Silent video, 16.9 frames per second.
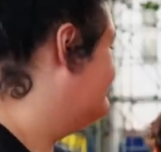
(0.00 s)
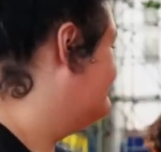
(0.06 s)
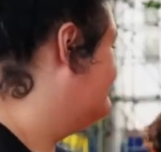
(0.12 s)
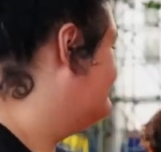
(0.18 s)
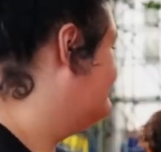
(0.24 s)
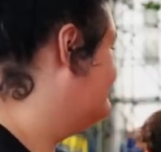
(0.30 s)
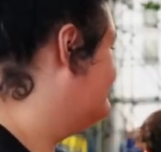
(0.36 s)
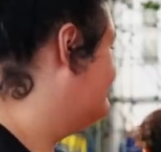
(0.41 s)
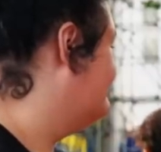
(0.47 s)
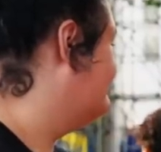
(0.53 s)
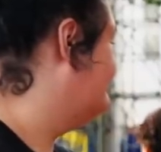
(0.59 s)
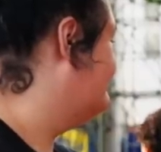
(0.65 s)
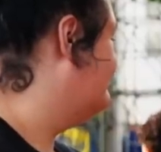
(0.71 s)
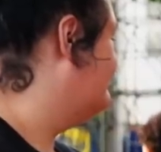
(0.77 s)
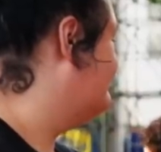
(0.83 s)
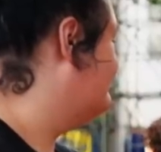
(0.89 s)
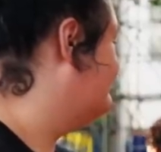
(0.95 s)

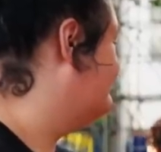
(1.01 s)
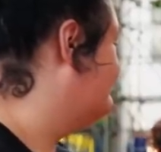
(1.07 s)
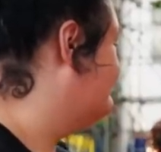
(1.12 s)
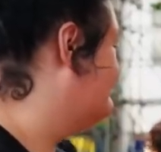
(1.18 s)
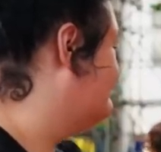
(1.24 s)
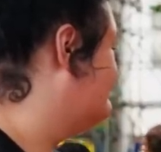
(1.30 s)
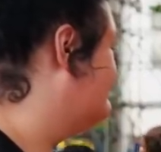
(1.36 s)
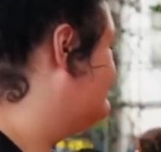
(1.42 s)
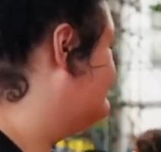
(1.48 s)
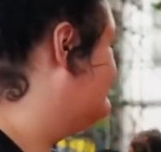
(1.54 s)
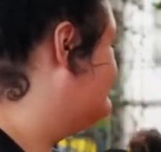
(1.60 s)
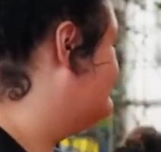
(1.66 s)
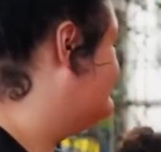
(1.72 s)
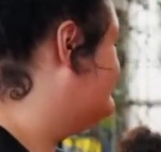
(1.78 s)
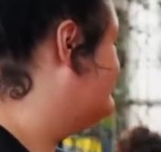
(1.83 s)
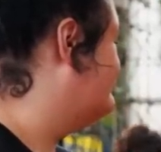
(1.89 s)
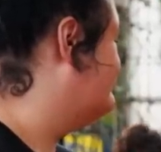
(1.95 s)

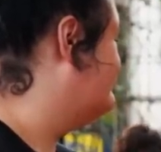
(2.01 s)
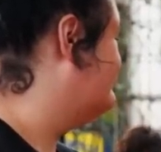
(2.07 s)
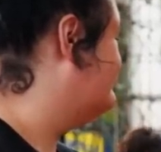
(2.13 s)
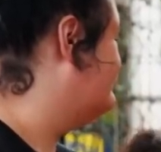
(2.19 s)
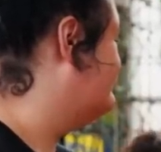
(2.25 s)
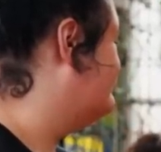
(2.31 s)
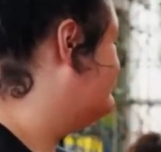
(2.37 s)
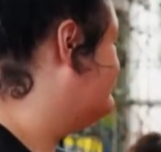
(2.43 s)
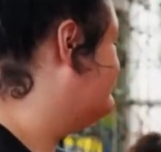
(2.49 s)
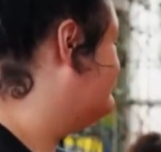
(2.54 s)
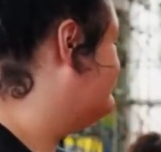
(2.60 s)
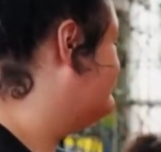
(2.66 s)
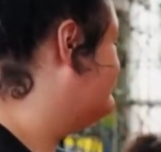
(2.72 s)
(silent)